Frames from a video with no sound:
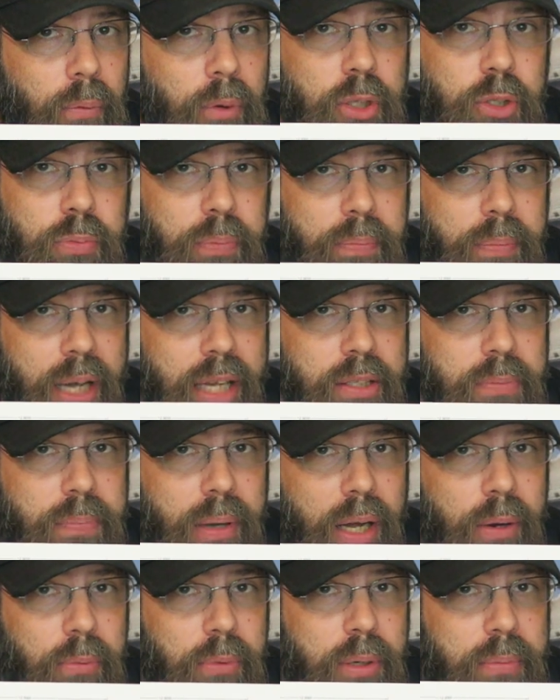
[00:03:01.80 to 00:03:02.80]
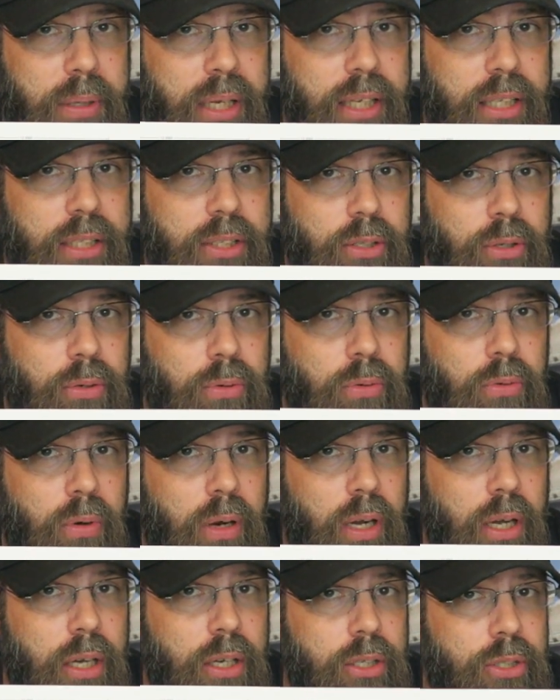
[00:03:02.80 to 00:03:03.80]
which best bet would be
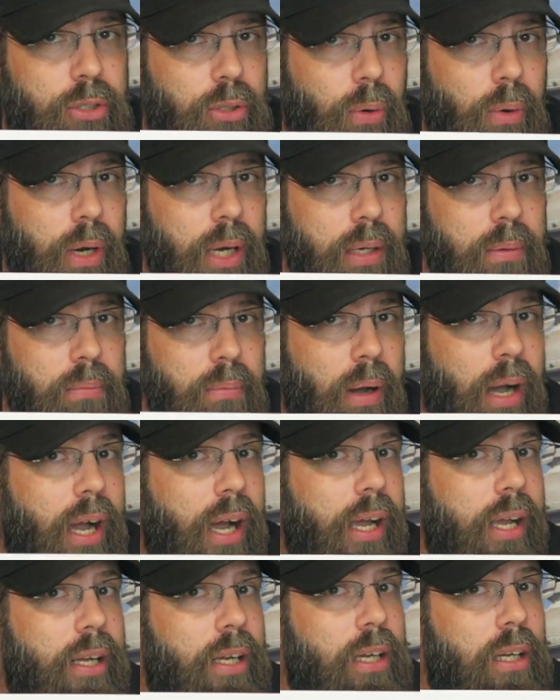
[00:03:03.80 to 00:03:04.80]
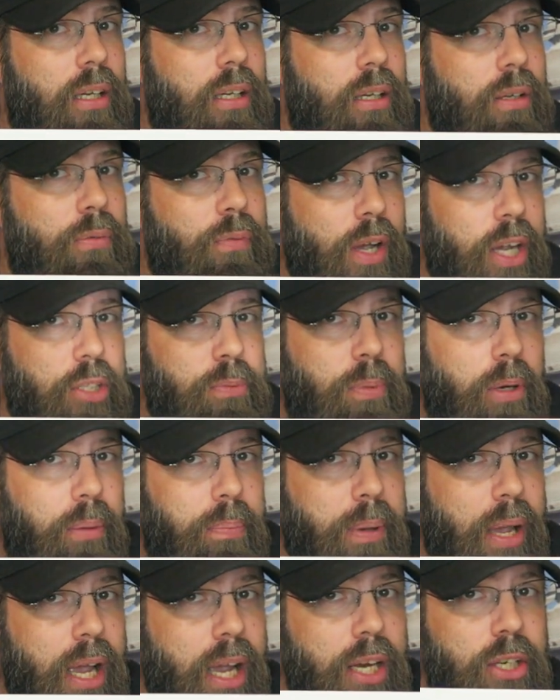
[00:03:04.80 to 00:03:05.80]
to join my
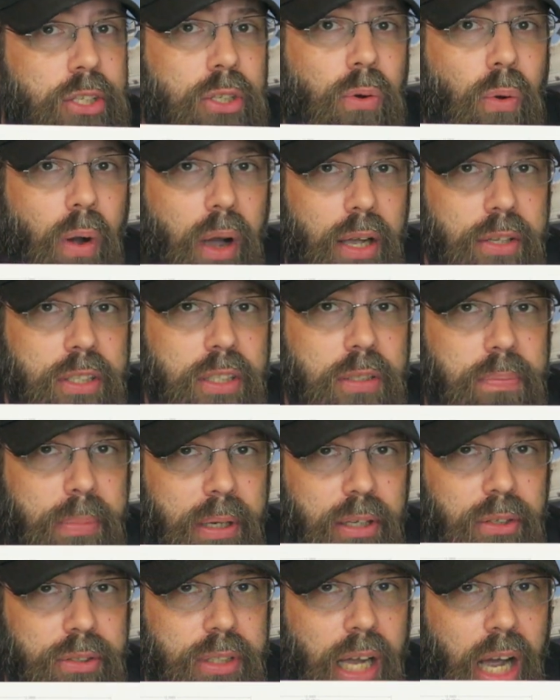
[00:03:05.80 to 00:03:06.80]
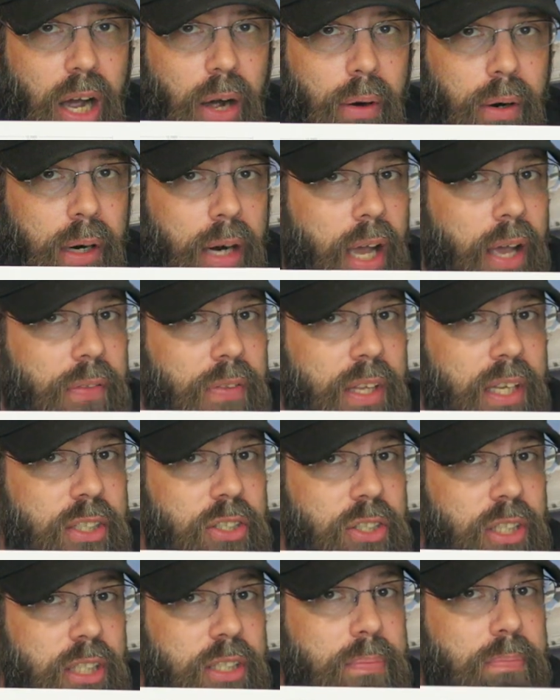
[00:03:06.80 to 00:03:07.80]
Facebook page, Quassi's Bell Tower, and
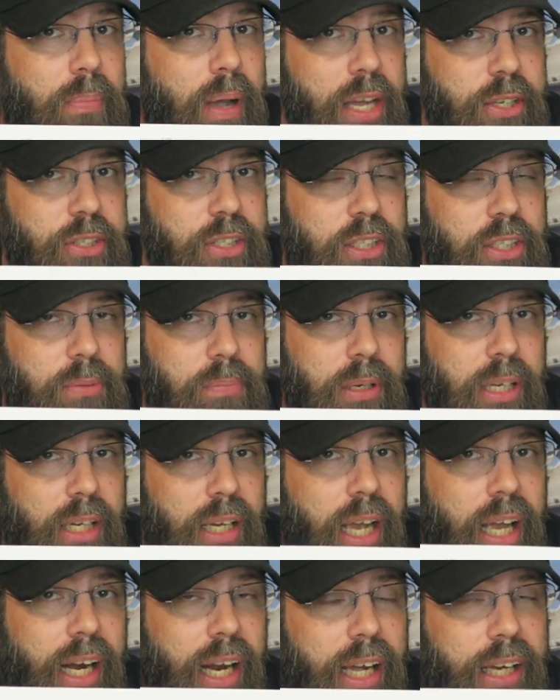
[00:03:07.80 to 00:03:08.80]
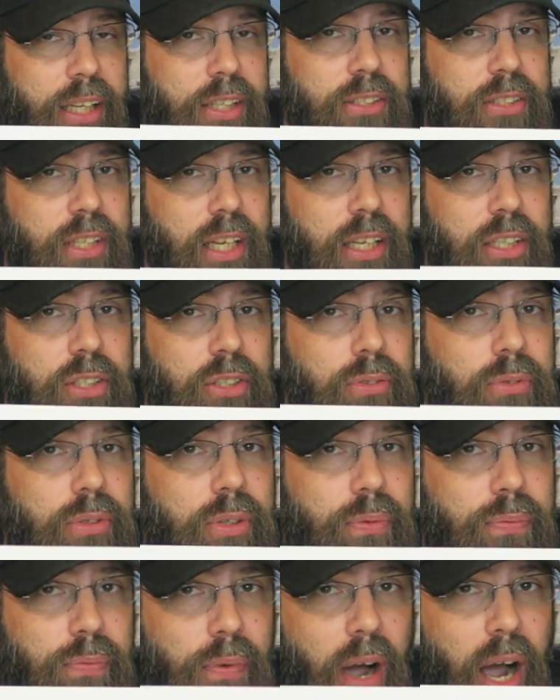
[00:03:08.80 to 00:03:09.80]
then just message me and I can send you
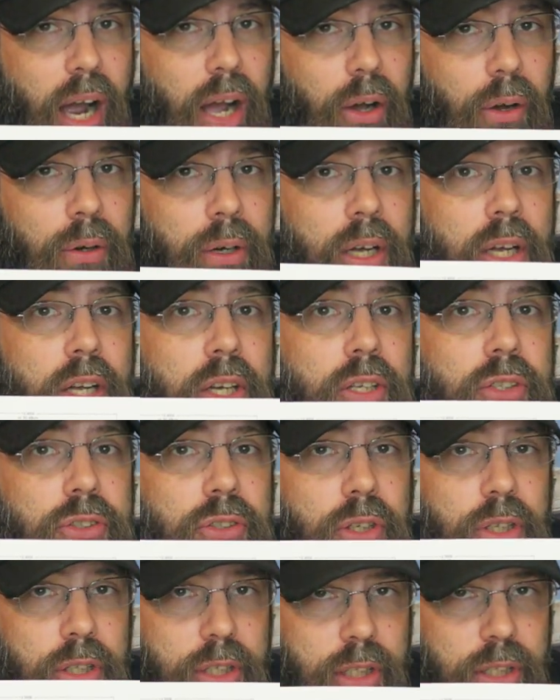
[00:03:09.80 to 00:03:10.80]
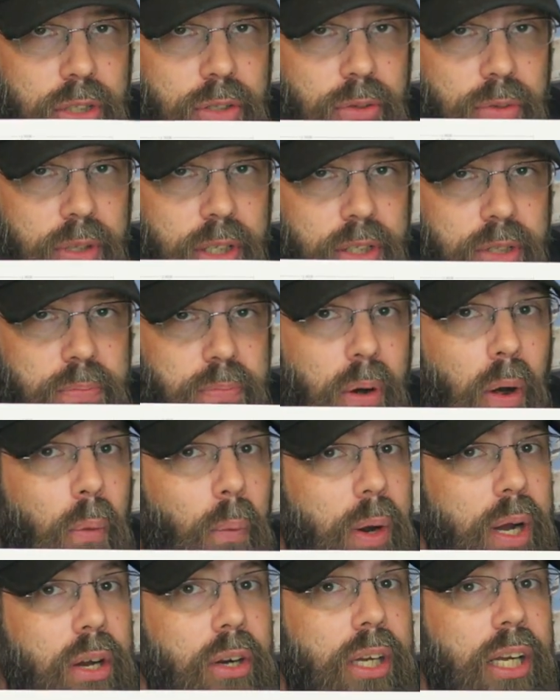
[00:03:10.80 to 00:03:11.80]
the file so you can do this.
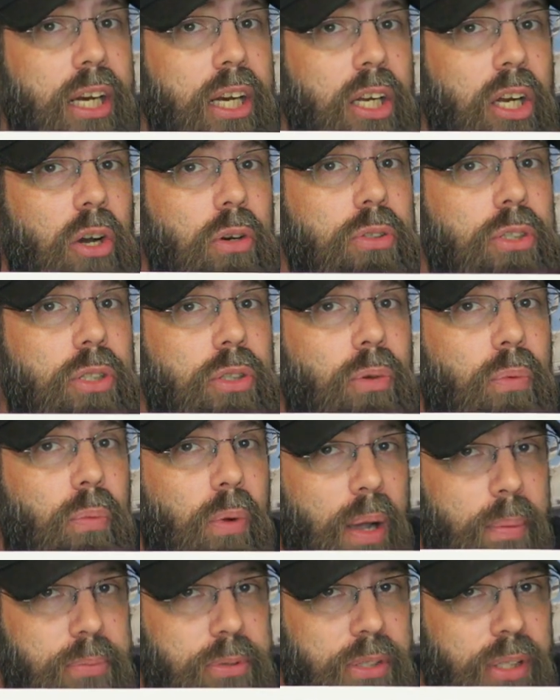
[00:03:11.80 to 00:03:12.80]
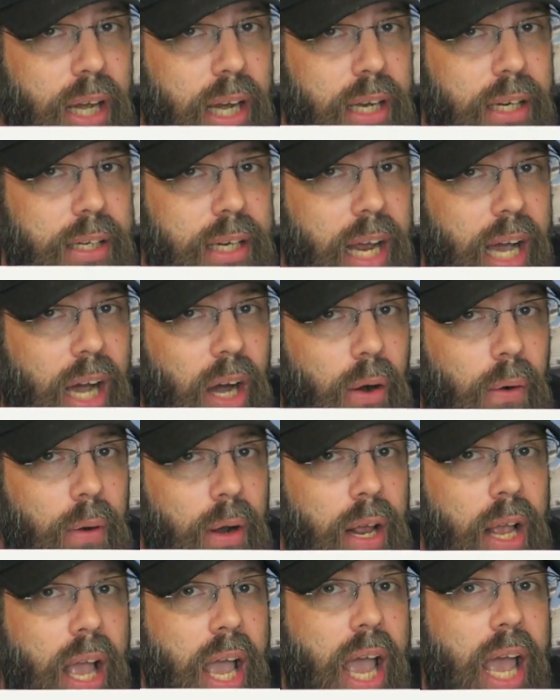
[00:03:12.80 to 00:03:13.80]
But we're gonna go to the website
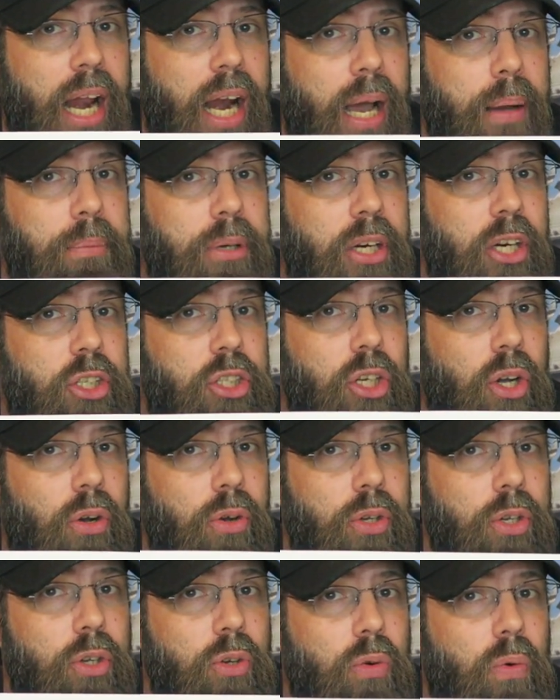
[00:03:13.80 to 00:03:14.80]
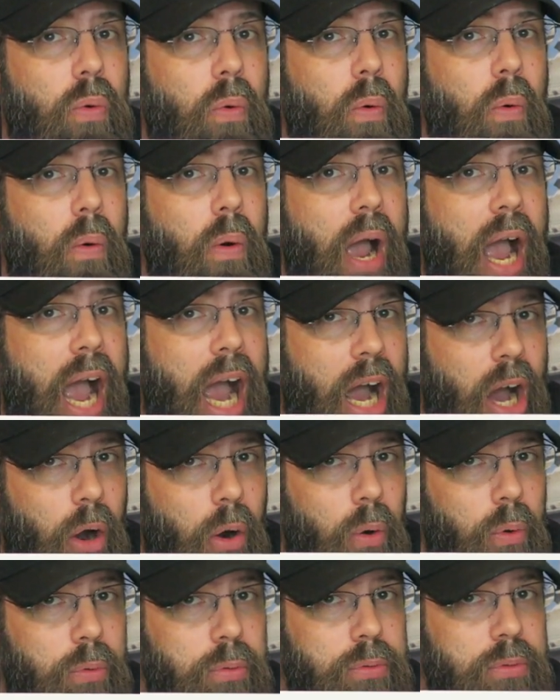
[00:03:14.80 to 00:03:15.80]
now and I'm gonna show you
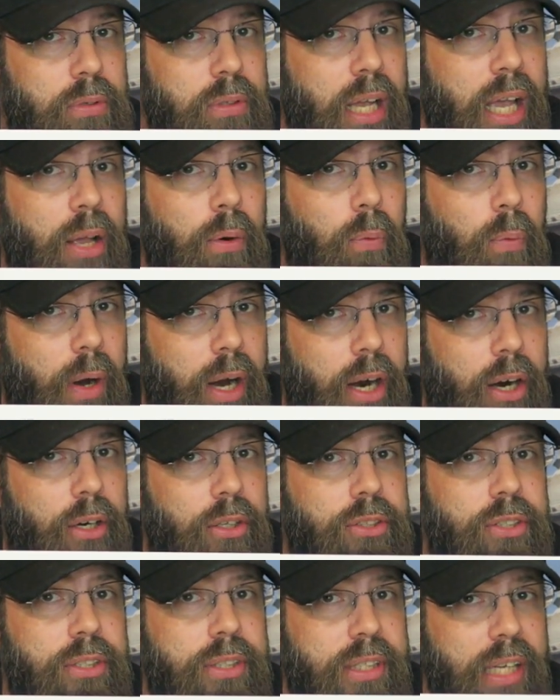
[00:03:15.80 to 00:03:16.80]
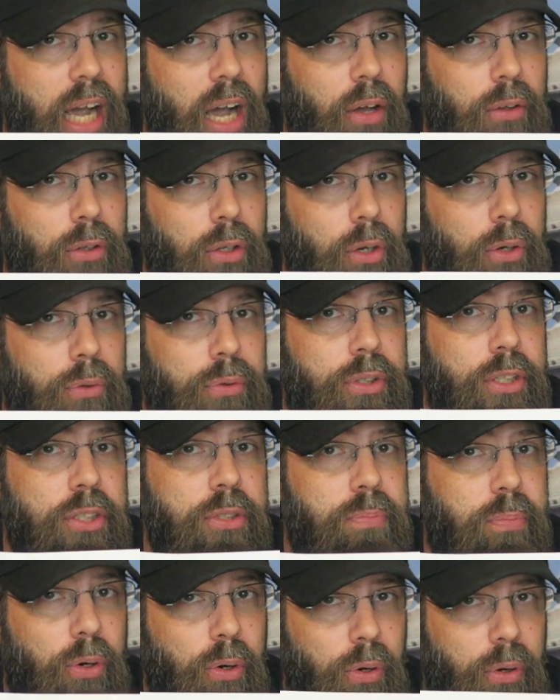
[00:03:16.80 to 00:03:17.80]
how and where to download
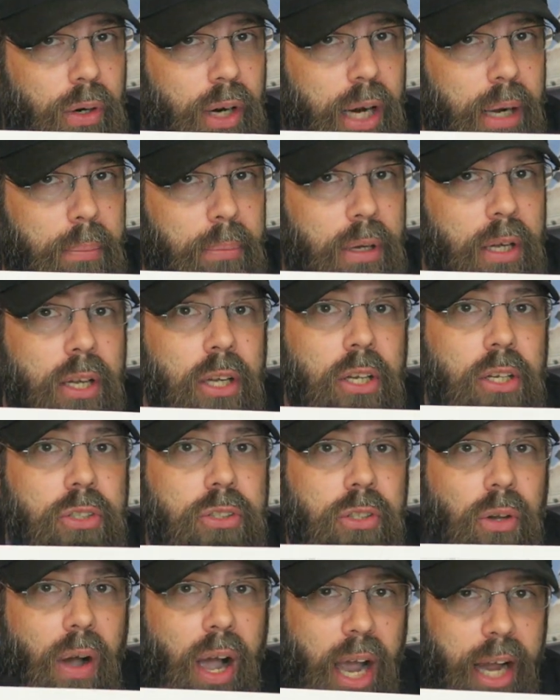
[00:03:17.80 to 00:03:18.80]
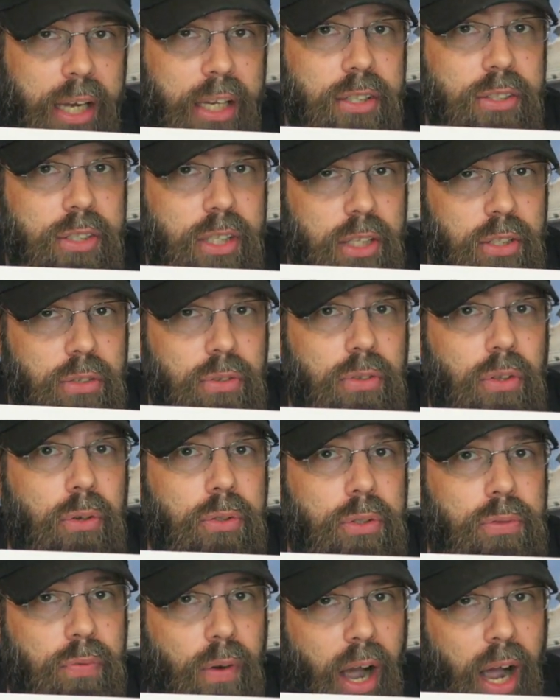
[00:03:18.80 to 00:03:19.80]
this program so I can send you those